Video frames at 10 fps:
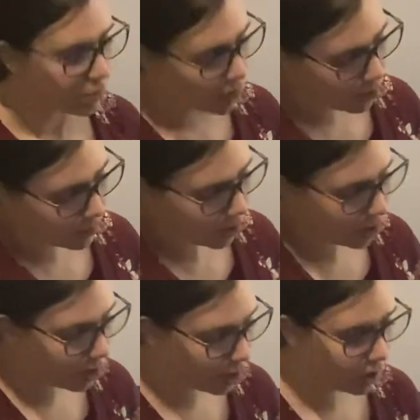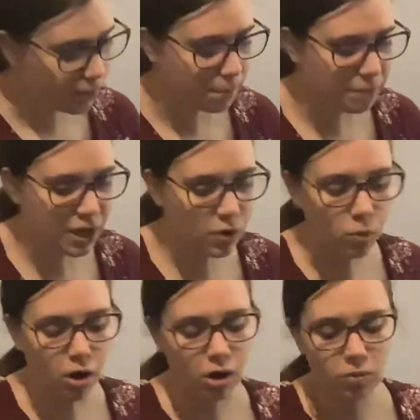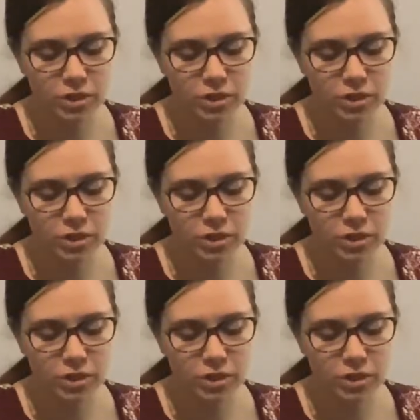our big wall,